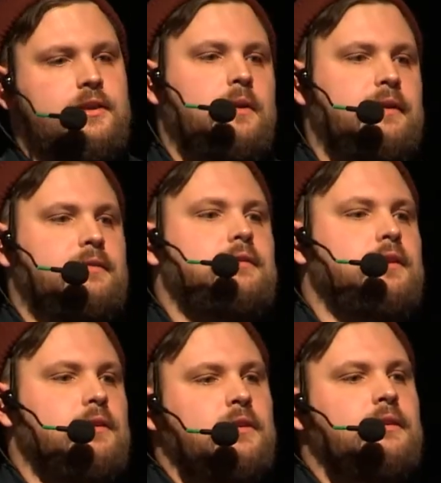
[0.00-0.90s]
otherwise,
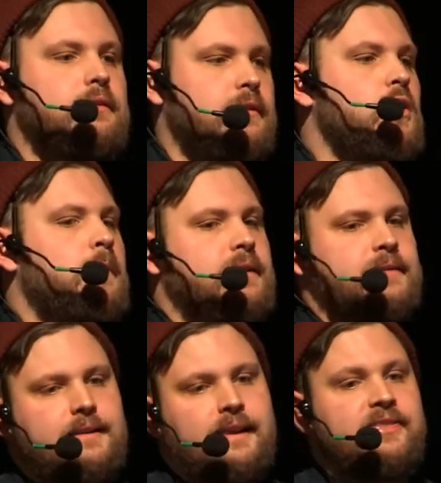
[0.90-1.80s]
nobody
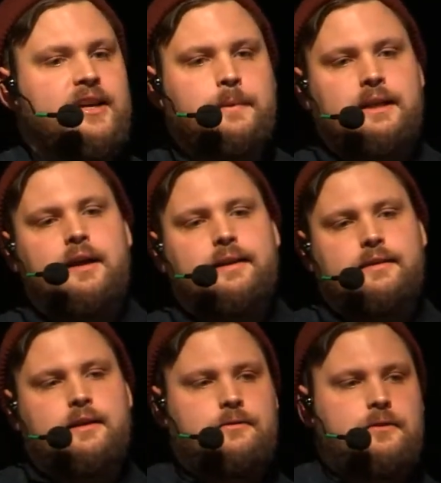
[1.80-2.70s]
said let there be light,
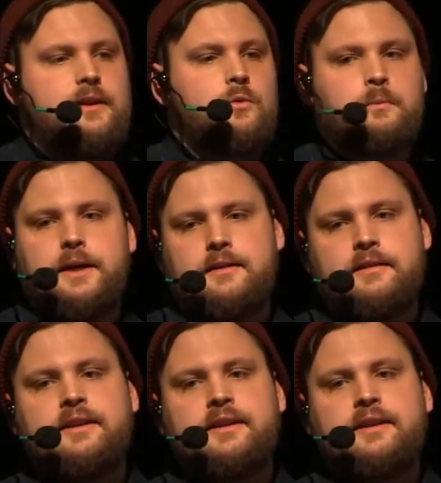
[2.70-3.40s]
therefore there would be none.